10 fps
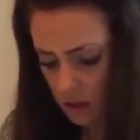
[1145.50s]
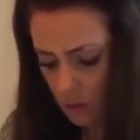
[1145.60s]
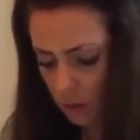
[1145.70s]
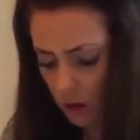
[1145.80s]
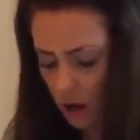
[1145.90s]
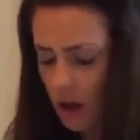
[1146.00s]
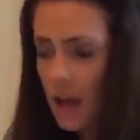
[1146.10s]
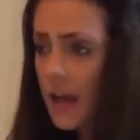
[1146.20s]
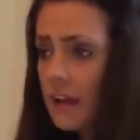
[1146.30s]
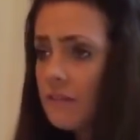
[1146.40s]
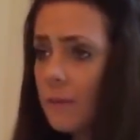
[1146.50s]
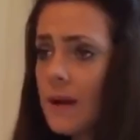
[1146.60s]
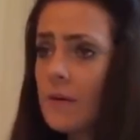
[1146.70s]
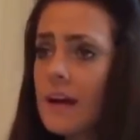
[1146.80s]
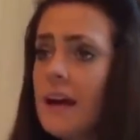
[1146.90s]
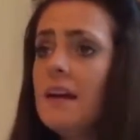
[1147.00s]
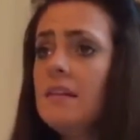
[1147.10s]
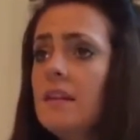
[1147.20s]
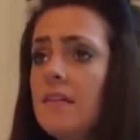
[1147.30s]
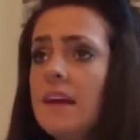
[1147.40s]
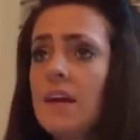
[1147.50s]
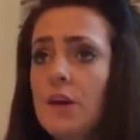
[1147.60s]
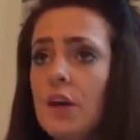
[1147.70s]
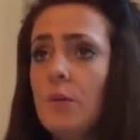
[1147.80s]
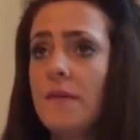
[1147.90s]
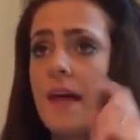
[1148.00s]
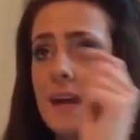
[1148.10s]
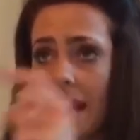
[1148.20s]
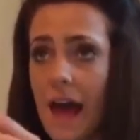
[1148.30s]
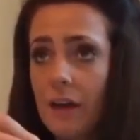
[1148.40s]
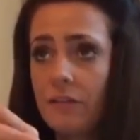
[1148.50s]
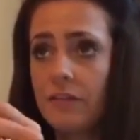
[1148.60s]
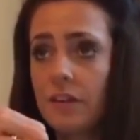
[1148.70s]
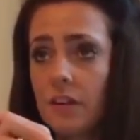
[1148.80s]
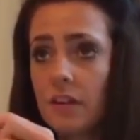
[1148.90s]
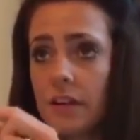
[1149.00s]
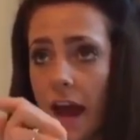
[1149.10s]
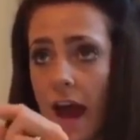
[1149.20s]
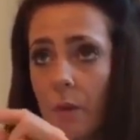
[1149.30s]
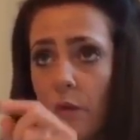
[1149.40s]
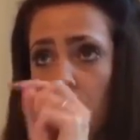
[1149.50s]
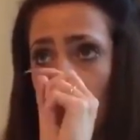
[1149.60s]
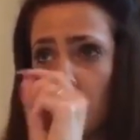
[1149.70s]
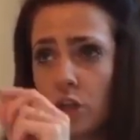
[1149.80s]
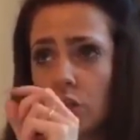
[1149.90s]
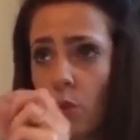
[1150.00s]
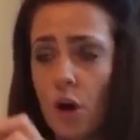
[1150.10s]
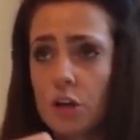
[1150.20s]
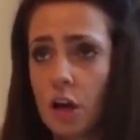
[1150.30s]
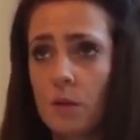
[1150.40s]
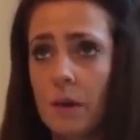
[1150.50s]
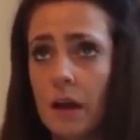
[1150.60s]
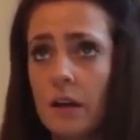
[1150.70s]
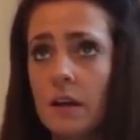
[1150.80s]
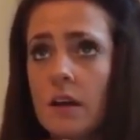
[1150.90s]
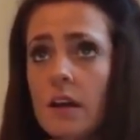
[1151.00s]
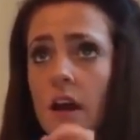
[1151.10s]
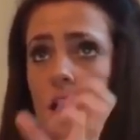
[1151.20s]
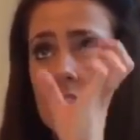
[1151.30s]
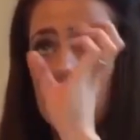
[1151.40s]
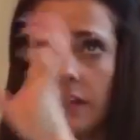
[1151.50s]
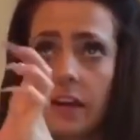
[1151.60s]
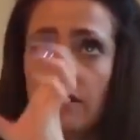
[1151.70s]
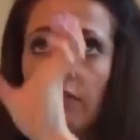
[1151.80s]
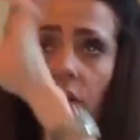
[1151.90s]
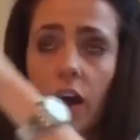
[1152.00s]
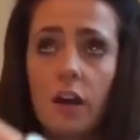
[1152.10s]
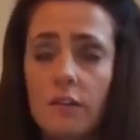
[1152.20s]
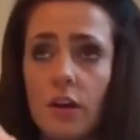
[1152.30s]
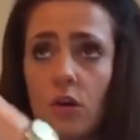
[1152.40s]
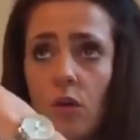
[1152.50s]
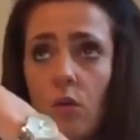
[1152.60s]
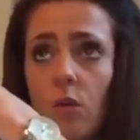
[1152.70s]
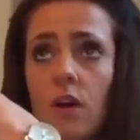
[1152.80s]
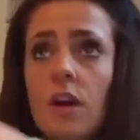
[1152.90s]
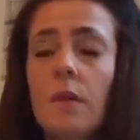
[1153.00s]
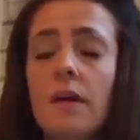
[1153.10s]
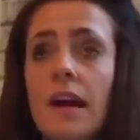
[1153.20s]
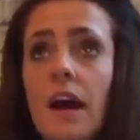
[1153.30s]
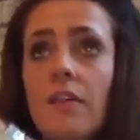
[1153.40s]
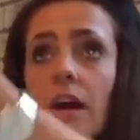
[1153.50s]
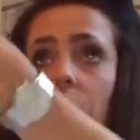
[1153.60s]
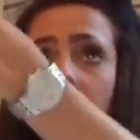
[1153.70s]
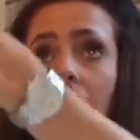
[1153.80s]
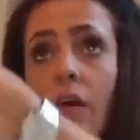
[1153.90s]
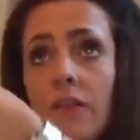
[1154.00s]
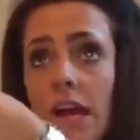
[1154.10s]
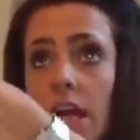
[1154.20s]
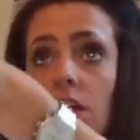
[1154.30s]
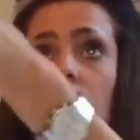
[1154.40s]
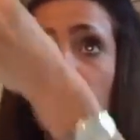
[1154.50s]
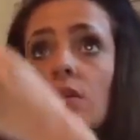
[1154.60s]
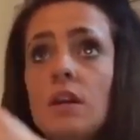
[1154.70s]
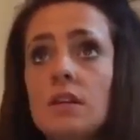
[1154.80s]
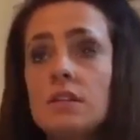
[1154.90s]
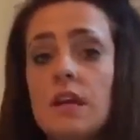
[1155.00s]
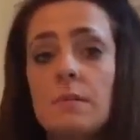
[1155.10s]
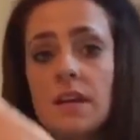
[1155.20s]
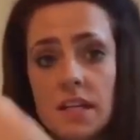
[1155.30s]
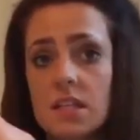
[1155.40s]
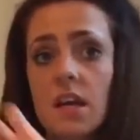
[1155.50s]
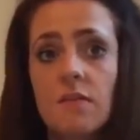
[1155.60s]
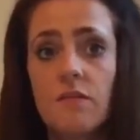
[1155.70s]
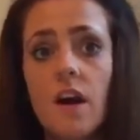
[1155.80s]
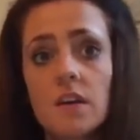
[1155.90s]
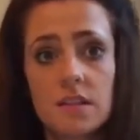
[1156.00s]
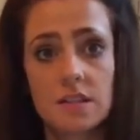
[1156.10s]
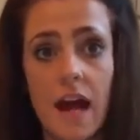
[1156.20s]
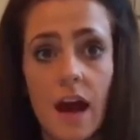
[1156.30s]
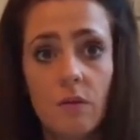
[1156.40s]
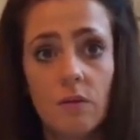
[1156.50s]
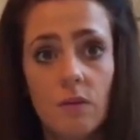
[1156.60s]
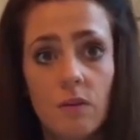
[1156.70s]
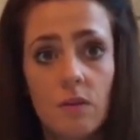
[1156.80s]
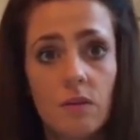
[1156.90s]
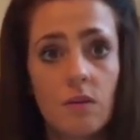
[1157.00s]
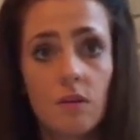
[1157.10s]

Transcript: Well, if we were in the E U when they left, yeah, with borders wide open, they can fly over, cool. But now that we're out the E U, does that mean they're stuck in France now?